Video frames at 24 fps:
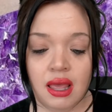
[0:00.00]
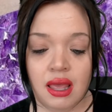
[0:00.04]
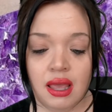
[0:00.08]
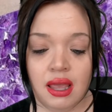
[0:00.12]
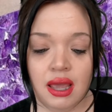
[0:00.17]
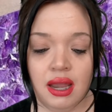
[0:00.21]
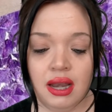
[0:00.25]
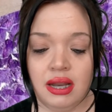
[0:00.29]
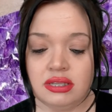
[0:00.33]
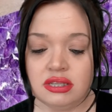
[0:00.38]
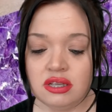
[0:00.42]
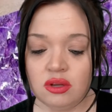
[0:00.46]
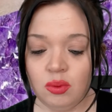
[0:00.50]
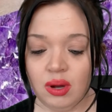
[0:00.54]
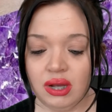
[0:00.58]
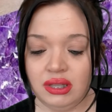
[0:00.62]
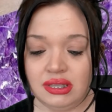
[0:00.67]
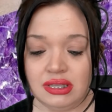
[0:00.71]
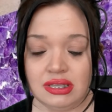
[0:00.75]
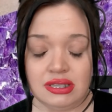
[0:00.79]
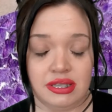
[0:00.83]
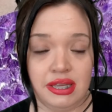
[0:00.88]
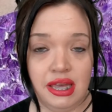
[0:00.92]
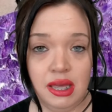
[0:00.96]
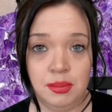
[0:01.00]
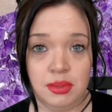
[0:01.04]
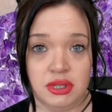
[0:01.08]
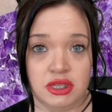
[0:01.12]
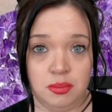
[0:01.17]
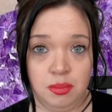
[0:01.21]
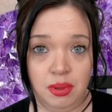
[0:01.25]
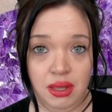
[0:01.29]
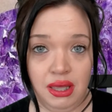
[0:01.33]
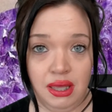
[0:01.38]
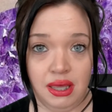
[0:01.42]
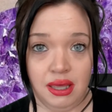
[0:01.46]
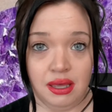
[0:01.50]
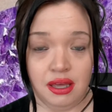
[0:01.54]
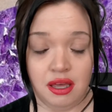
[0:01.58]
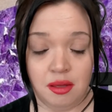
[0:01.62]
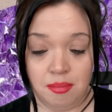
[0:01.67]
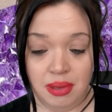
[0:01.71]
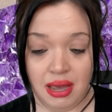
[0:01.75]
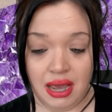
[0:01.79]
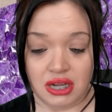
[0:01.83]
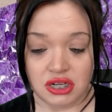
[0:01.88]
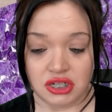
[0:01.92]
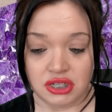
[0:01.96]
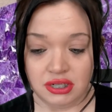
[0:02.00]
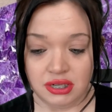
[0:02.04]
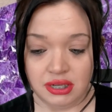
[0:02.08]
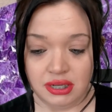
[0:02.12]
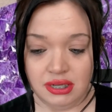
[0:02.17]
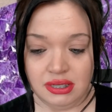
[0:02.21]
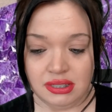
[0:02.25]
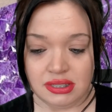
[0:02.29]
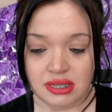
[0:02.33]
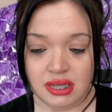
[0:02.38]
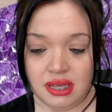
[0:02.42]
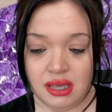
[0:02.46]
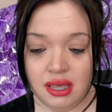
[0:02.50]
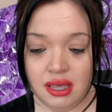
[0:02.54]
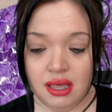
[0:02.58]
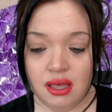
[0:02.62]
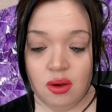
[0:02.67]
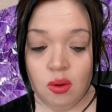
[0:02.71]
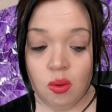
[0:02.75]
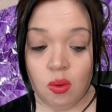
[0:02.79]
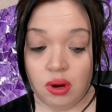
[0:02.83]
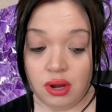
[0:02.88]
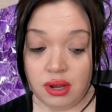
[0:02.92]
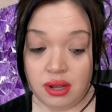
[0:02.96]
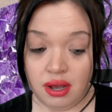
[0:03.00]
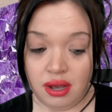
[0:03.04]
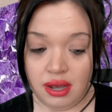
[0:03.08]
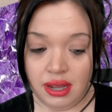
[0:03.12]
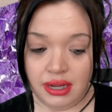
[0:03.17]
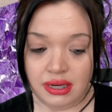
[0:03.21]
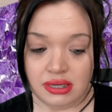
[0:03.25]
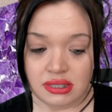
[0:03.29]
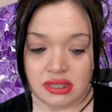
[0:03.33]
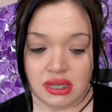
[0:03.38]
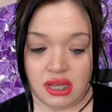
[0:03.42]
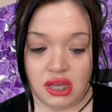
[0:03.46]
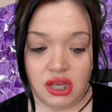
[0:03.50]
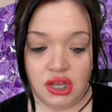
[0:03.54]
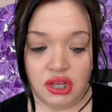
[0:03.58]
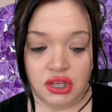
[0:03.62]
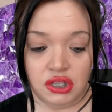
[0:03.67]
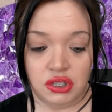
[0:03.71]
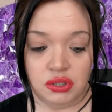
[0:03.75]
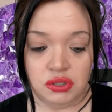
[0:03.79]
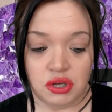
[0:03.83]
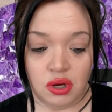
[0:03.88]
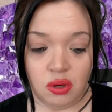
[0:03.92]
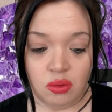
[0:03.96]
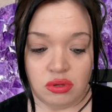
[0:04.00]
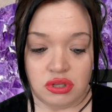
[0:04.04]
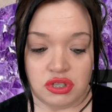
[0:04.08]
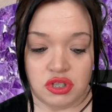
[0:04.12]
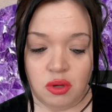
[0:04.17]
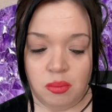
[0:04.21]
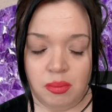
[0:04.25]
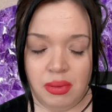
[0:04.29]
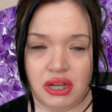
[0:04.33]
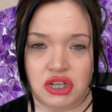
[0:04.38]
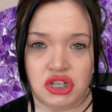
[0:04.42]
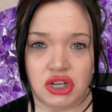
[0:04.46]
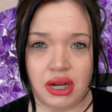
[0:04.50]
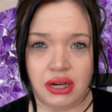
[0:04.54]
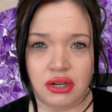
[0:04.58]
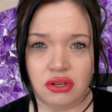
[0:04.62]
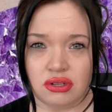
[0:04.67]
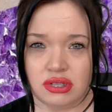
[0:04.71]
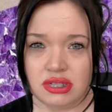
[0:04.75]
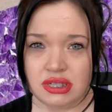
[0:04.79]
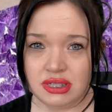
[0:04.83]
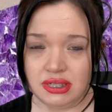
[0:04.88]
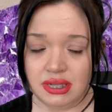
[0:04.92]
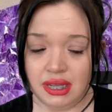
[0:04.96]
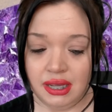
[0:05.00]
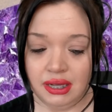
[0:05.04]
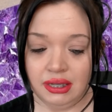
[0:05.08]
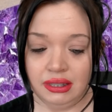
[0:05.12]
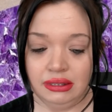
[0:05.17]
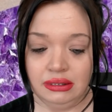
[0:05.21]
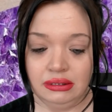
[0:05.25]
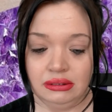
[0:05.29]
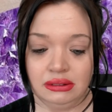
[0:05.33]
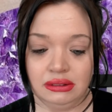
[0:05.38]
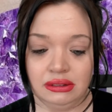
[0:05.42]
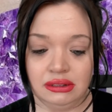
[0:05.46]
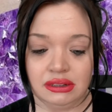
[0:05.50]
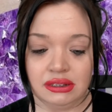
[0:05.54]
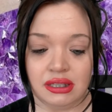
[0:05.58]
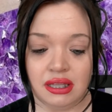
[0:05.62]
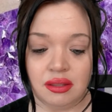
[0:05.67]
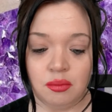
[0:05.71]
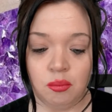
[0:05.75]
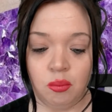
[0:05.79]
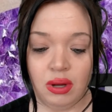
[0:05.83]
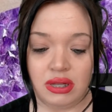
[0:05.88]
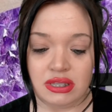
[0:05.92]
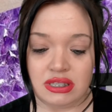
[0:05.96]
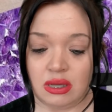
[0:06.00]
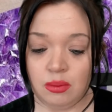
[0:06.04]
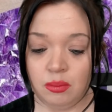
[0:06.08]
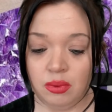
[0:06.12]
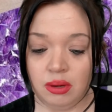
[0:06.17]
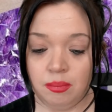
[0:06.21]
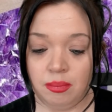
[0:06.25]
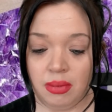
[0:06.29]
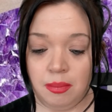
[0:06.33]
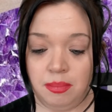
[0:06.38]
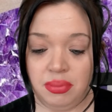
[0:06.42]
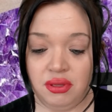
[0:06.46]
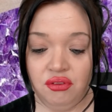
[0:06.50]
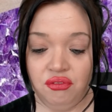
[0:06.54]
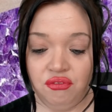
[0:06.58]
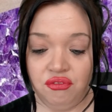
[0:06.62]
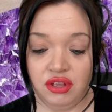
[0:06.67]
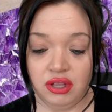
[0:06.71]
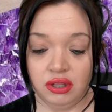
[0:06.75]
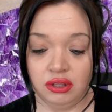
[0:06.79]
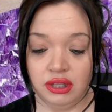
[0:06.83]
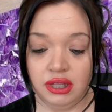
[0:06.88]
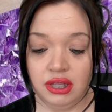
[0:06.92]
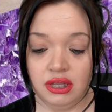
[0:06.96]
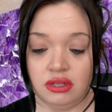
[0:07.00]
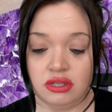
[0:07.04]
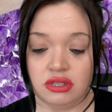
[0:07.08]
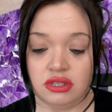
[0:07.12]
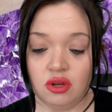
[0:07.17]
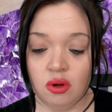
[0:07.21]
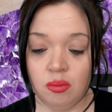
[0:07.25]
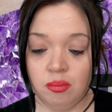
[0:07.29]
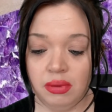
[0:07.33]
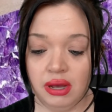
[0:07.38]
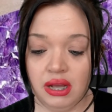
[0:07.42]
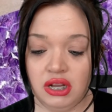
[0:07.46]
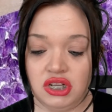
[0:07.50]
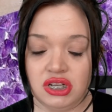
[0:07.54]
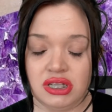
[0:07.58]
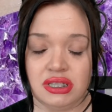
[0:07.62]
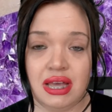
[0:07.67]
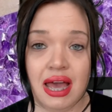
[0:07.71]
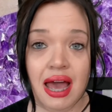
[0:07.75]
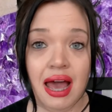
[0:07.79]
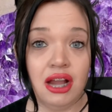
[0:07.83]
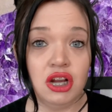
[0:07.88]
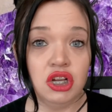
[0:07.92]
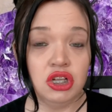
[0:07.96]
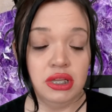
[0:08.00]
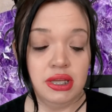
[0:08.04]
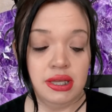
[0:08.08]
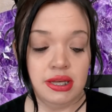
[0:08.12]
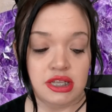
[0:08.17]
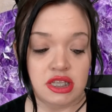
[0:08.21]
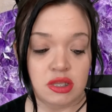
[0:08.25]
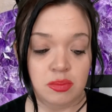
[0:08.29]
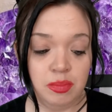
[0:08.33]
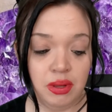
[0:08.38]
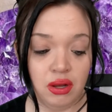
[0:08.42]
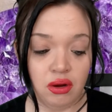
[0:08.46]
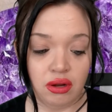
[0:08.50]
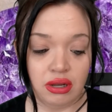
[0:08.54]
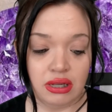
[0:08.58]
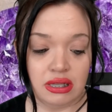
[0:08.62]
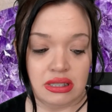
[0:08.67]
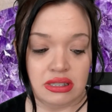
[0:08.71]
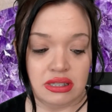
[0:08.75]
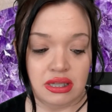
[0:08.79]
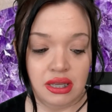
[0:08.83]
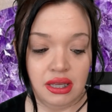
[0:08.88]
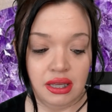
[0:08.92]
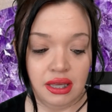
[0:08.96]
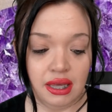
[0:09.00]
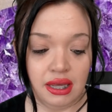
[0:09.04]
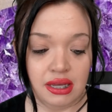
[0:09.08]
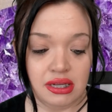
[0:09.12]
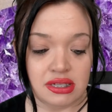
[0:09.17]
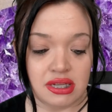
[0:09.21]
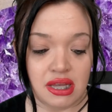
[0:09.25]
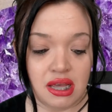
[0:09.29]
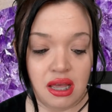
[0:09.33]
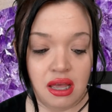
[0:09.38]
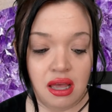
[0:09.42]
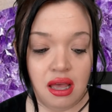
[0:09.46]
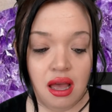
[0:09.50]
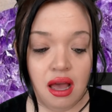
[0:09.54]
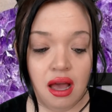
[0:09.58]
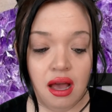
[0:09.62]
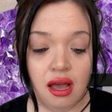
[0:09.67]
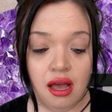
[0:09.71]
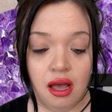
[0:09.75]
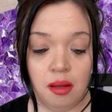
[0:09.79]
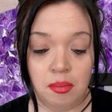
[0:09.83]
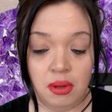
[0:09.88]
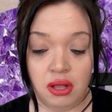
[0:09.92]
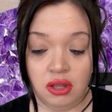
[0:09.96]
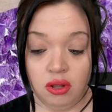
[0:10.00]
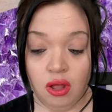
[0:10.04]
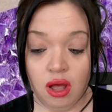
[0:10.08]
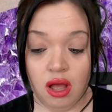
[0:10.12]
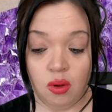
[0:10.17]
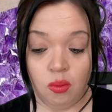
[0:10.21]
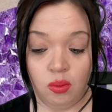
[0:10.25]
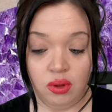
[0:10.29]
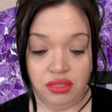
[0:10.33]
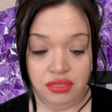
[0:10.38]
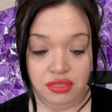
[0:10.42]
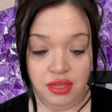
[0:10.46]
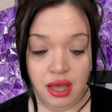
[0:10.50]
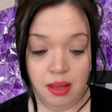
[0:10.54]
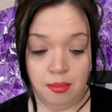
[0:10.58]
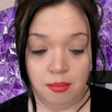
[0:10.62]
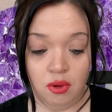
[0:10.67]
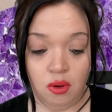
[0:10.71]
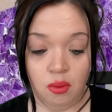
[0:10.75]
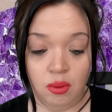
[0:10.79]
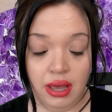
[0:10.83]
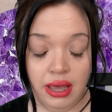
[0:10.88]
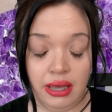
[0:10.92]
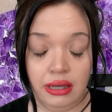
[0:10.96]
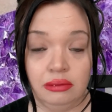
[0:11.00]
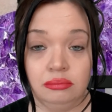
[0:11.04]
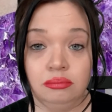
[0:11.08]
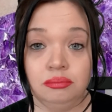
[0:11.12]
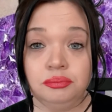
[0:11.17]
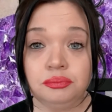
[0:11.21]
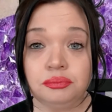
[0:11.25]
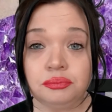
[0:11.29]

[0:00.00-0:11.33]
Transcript: It isn't quite the same as being compassionate or kind. You don't so much understand what someone might be feeling so much as actually experiencing it along with them, okay?